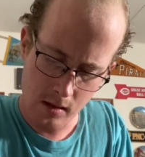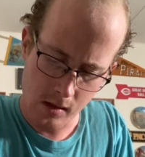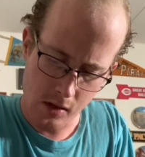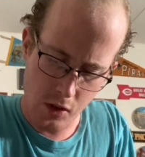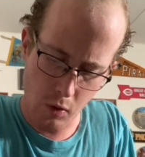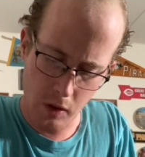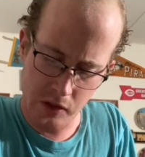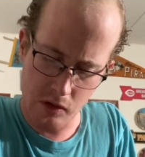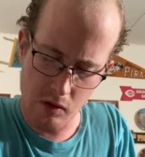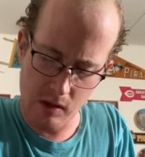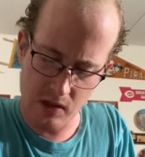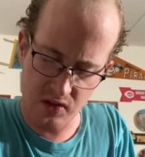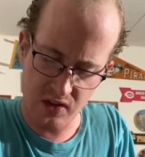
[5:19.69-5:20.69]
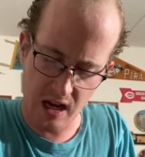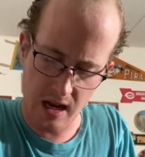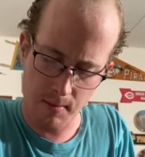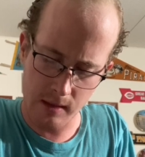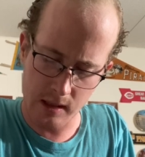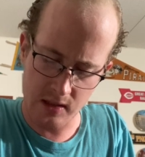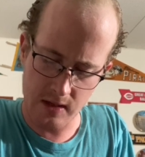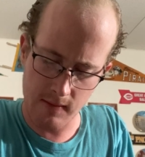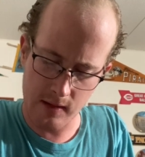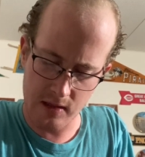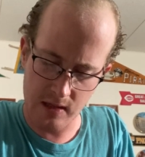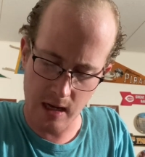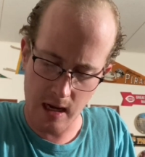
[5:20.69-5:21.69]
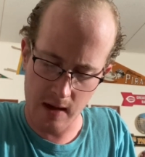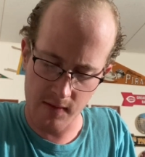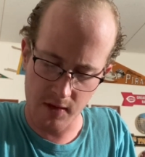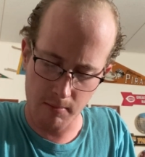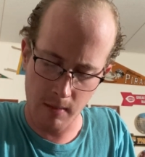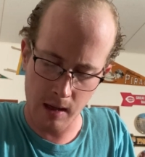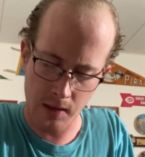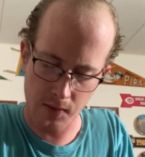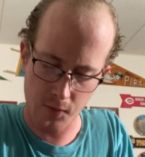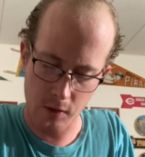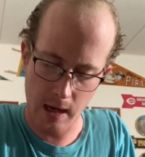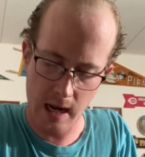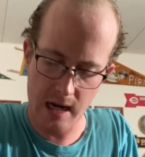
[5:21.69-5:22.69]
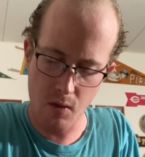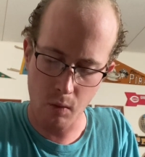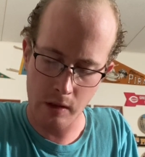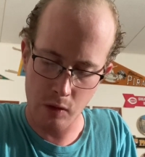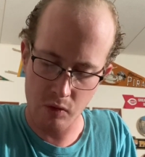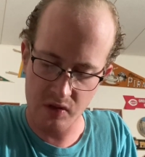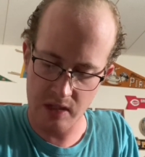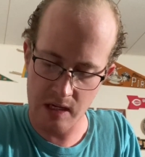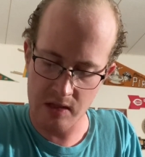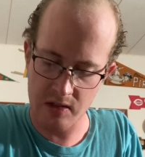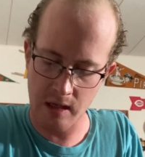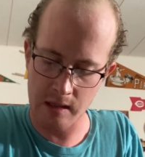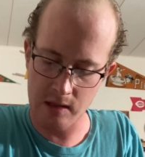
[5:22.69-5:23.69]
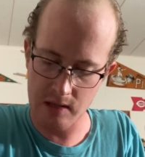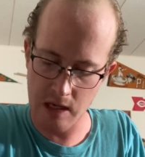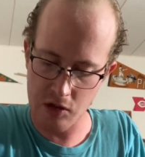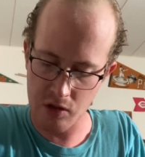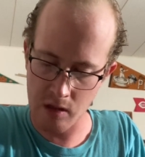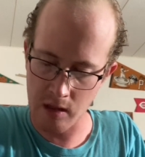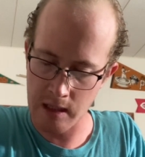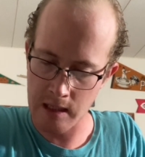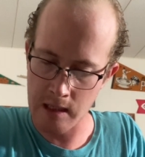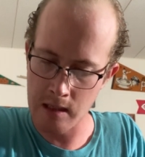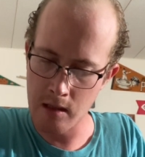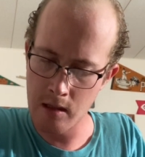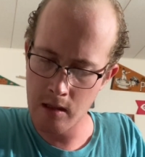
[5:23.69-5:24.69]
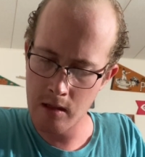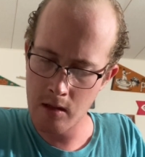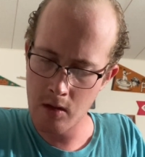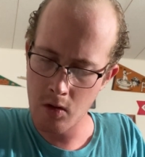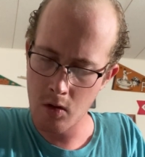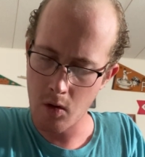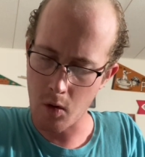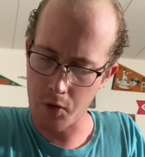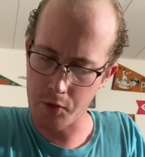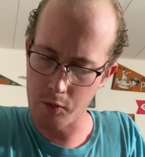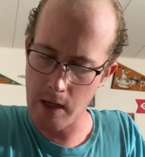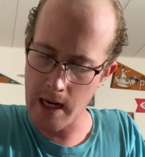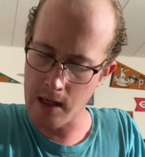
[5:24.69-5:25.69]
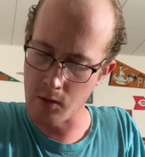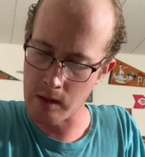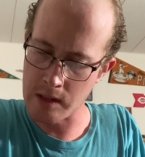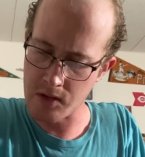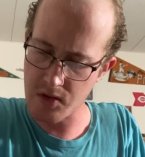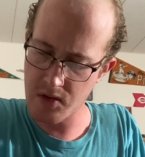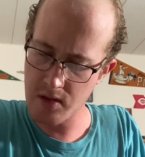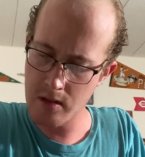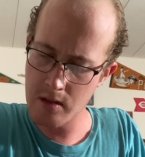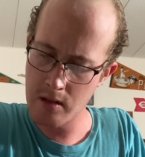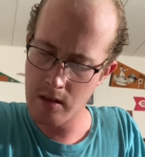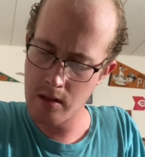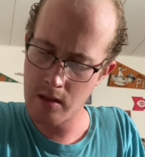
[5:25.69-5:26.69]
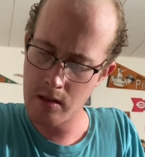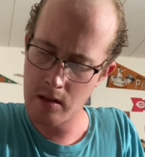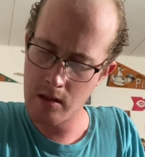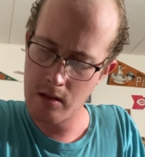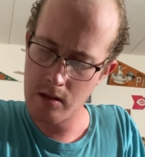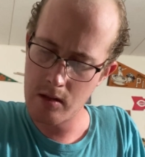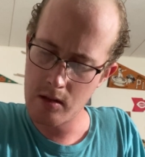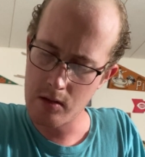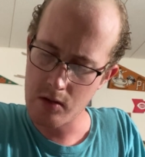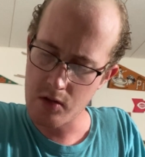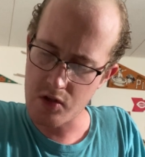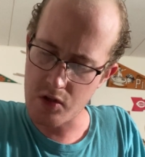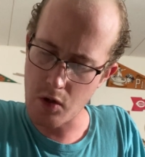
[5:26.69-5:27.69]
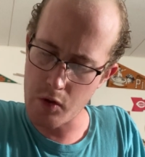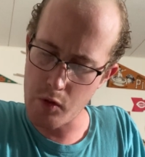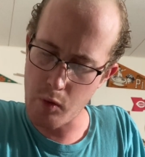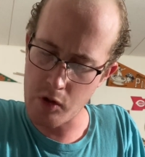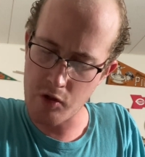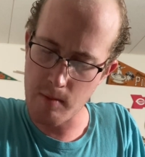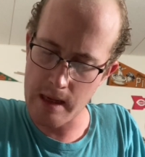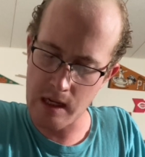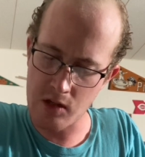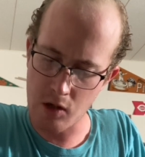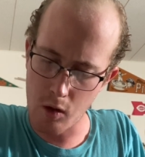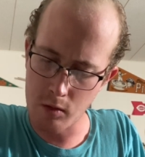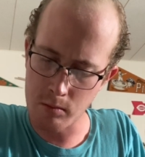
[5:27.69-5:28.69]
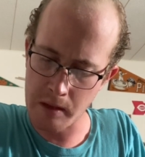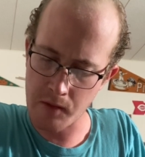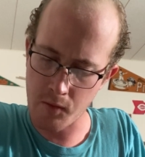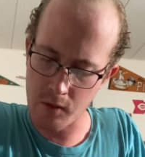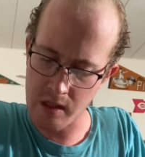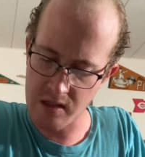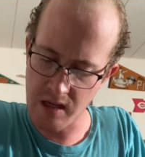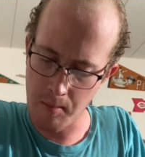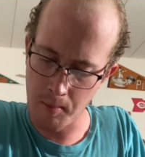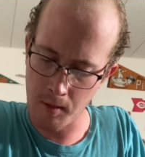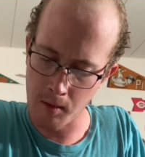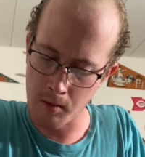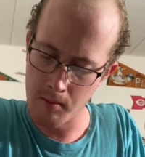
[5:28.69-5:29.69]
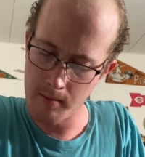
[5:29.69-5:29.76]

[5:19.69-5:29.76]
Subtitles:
You are to do the same on the 7th day of the month for anyone who sins unintentionally, or through ignorance. So you are to make atonement for the temple.